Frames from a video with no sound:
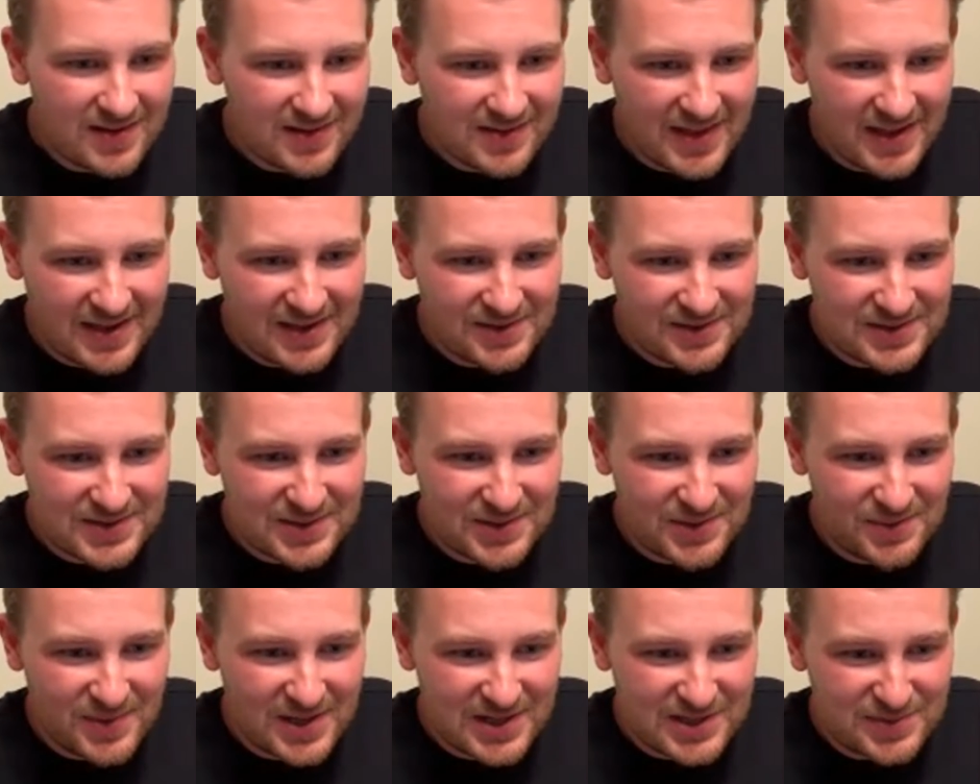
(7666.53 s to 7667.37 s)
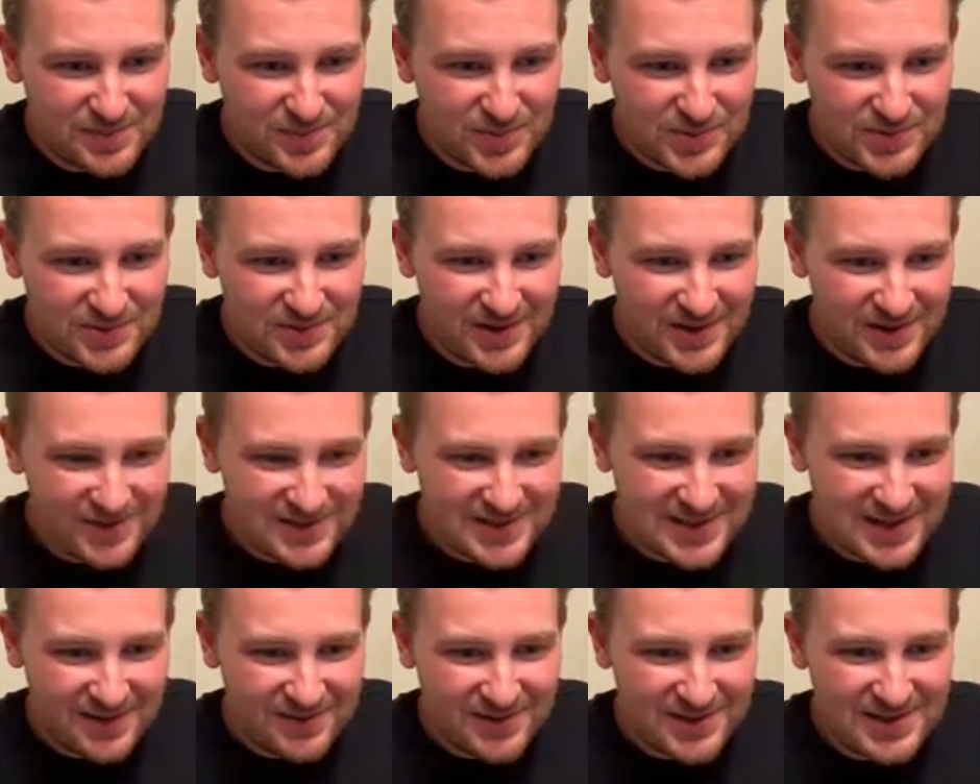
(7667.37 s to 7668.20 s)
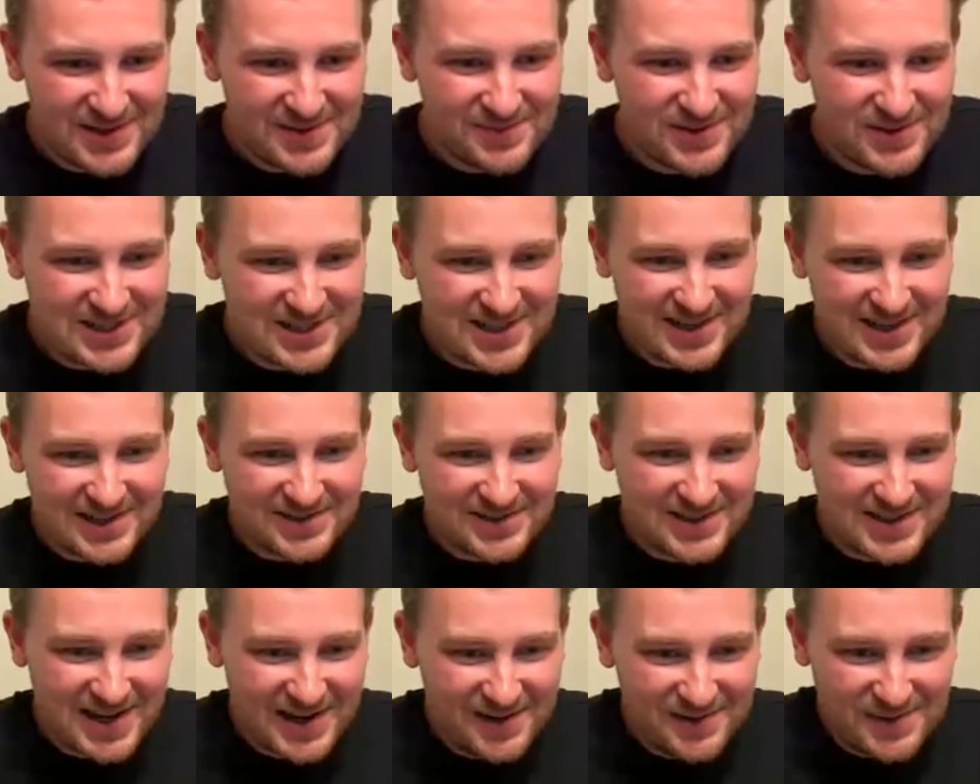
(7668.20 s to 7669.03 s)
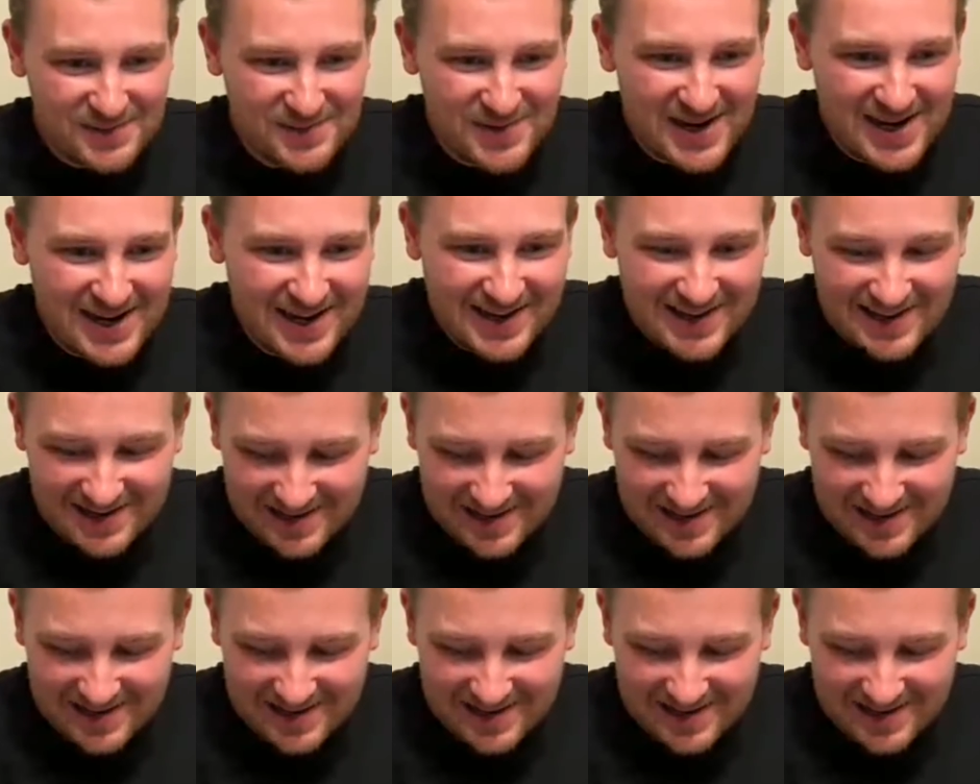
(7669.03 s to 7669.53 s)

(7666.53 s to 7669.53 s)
Thank you so much, Blue Rose. I really appreciate you stopping by.